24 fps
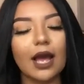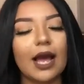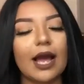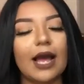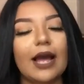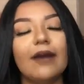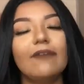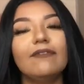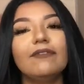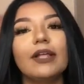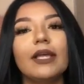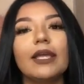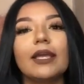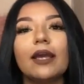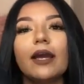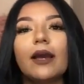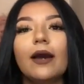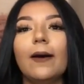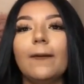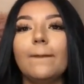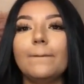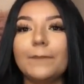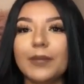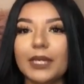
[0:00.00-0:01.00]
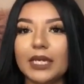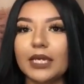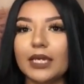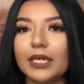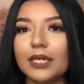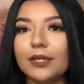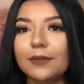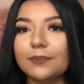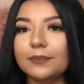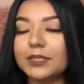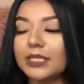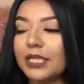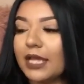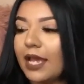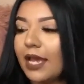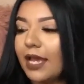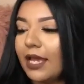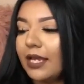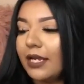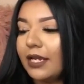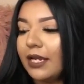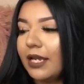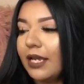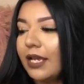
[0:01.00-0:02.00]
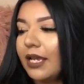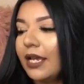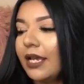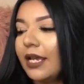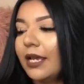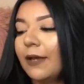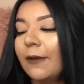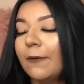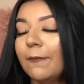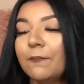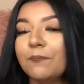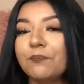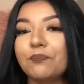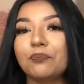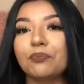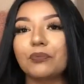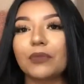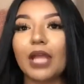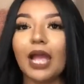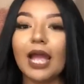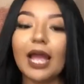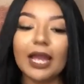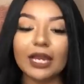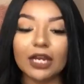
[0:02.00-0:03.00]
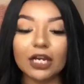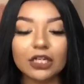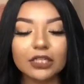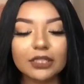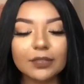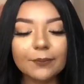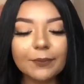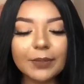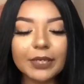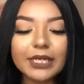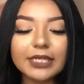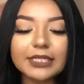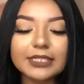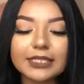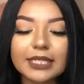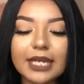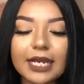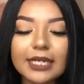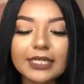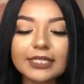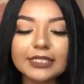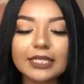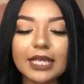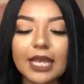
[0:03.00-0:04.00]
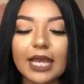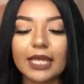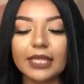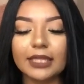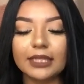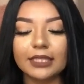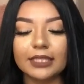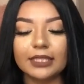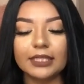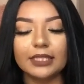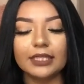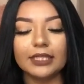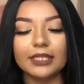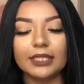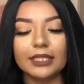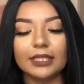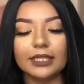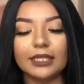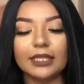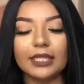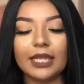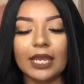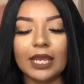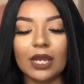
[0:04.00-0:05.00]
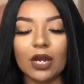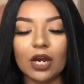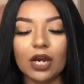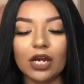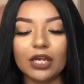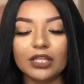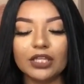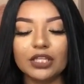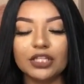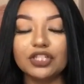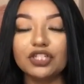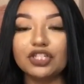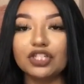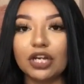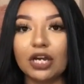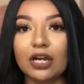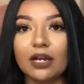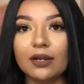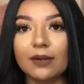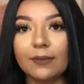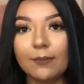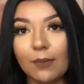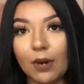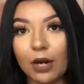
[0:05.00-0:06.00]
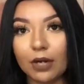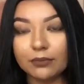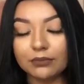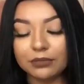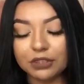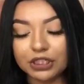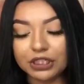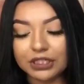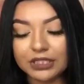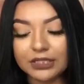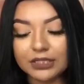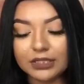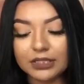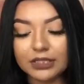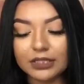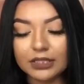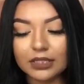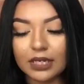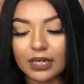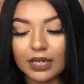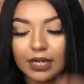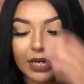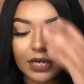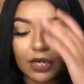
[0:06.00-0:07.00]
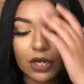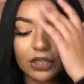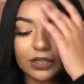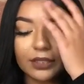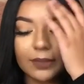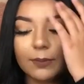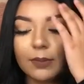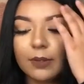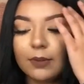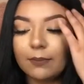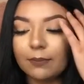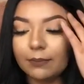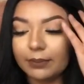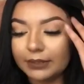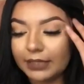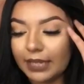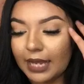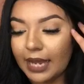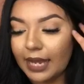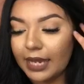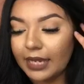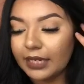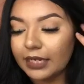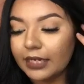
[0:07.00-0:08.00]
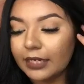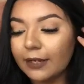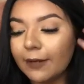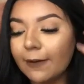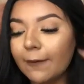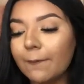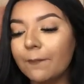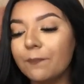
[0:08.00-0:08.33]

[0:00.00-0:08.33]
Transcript: I have like big hips, and I got the biggest size, and they are the John Mom Jeans, and I got them in black.